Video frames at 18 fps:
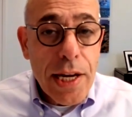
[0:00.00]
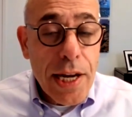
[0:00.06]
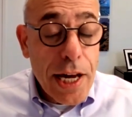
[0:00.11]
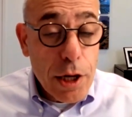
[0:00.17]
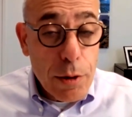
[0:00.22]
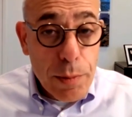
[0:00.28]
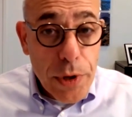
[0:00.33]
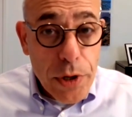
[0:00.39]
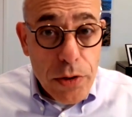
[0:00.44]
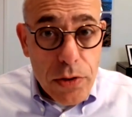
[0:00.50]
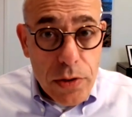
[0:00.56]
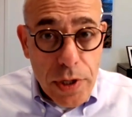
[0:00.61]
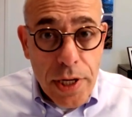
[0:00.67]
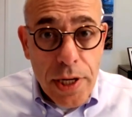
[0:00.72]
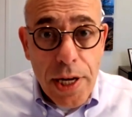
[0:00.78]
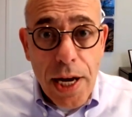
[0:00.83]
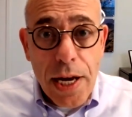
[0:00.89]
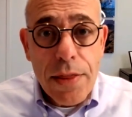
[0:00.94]
like most
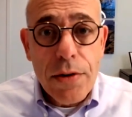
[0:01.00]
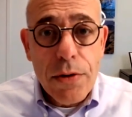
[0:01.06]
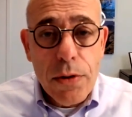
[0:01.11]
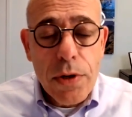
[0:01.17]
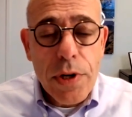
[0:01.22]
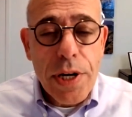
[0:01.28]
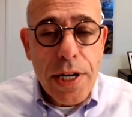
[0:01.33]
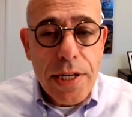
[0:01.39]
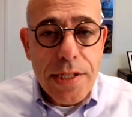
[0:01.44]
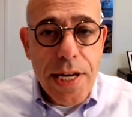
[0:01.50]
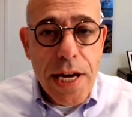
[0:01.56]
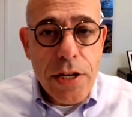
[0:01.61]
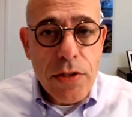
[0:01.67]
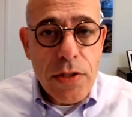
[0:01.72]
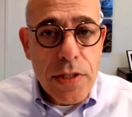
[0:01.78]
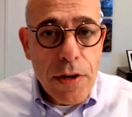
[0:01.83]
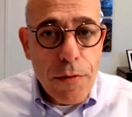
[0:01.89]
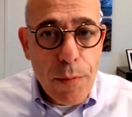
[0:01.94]
other
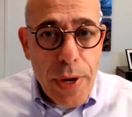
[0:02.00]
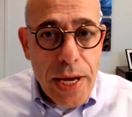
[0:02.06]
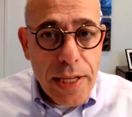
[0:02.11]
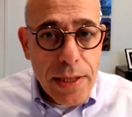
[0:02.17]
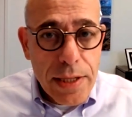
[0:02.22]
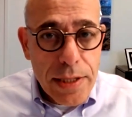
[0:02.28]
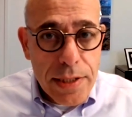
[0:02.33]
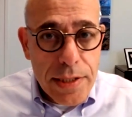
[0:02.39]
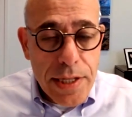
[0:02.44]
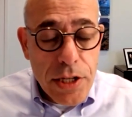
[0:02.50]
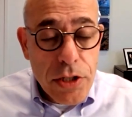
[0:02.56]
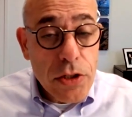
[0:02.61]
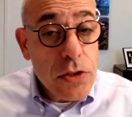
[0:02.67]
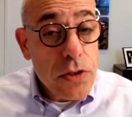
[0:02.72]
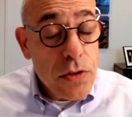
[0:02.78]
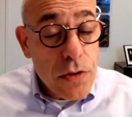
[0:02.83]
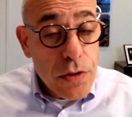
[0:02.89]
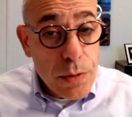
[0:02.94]
organizations, have made the
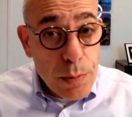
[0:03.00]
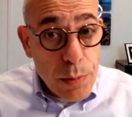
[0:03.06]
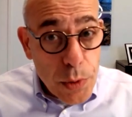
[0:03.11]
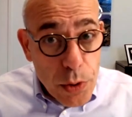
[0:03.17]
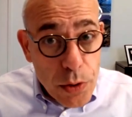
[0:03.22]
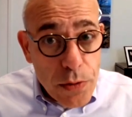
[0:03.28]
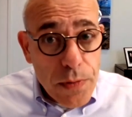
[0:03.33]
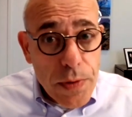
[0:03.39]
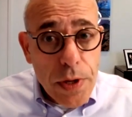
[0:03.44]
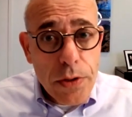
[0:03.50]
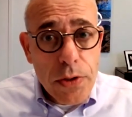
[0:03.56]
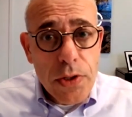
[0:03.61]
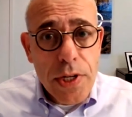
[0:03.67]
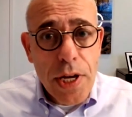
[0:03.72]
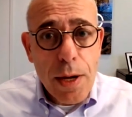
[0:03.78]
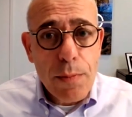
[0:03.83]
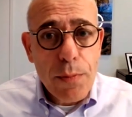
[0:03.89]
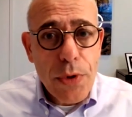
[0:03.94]
decision to remove those
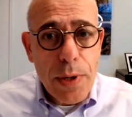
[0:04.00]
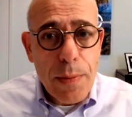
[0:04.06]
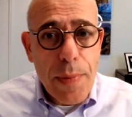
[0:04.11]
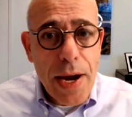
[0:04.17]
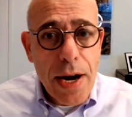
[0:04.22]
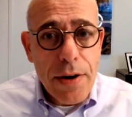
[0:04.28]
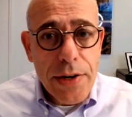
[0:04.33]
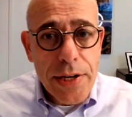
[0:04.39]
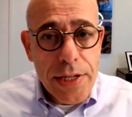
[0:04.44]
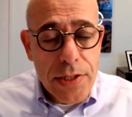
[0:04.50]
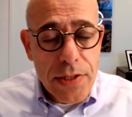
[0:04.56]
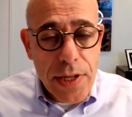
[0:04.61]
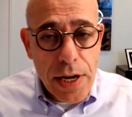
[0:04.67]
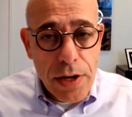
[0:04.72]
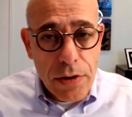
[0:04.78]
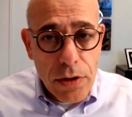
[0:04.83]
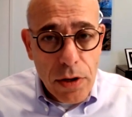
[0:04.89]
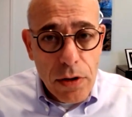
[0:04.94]
temporary barriers.
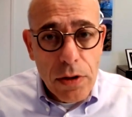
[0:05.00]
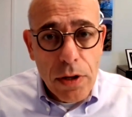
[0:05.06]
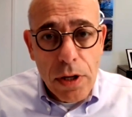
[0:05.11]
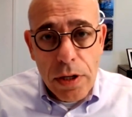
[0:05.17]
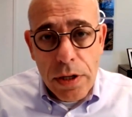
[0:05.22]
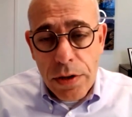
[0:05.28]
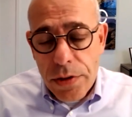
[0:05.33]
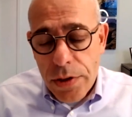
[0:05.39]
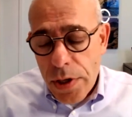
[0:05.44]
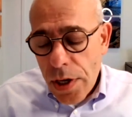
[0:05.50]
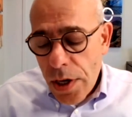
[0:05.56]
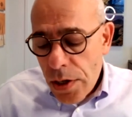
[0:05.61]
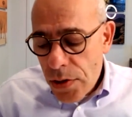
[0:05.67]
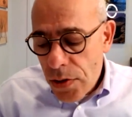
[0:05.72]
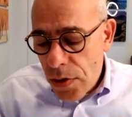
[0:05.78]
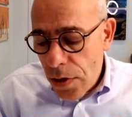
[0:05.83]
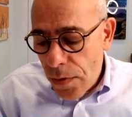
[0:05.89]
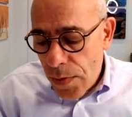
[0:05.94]
They're no longer
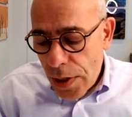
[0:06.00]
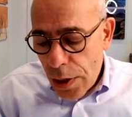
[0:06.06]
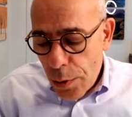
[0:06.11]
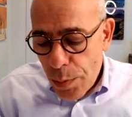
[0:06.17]
serving